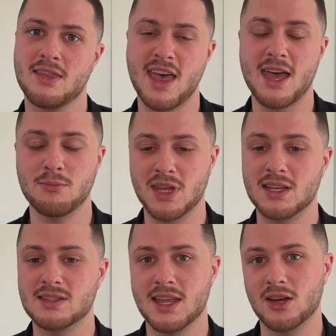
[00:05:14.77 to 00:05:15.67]
that
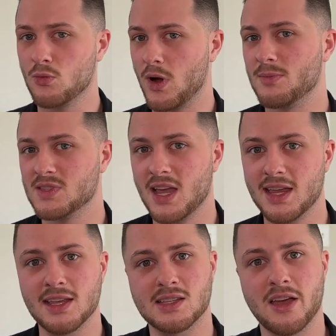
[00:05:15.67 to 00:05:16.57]
means that your website
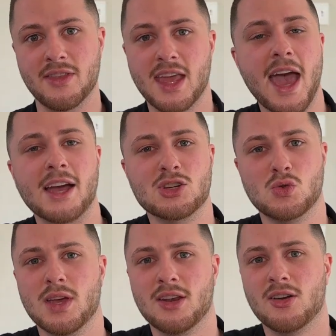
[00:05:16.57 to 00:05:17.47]
is on the
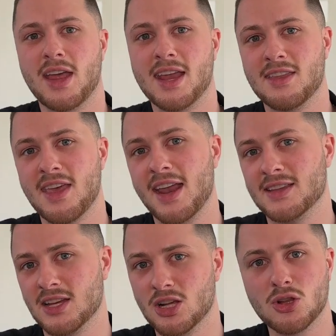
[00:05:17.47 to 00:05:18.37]
actual internet and that
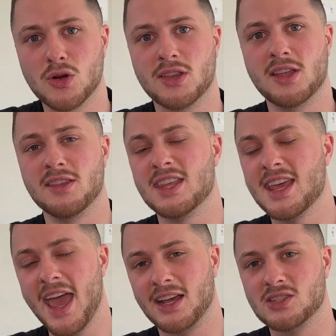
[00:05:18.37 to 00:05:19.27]
is included in the
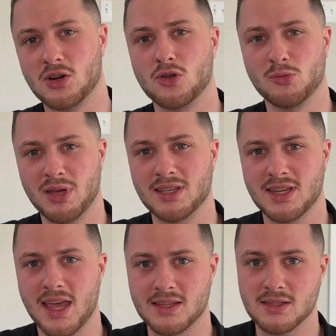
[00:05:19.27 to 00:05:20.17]
external pen
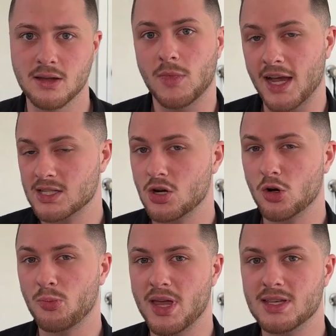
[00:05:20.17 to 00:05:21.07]
test. External
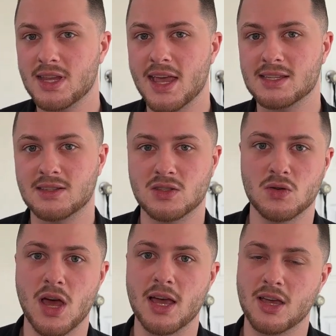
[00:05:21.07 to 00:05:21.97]
pen tests do
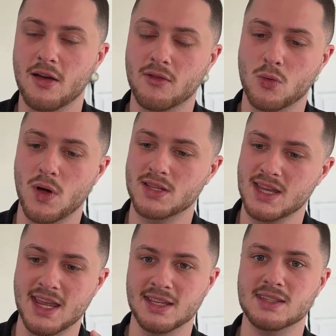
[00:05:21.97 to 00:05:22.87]
not cover what's
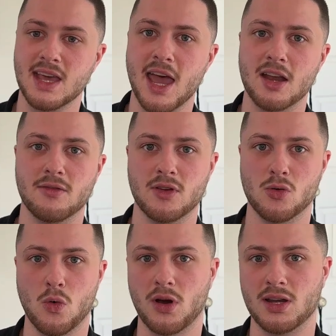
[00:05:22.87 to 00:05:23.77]
inside of your
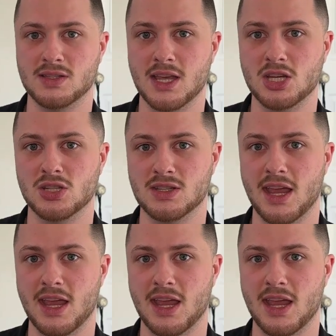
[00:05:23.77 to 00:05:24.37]
organization's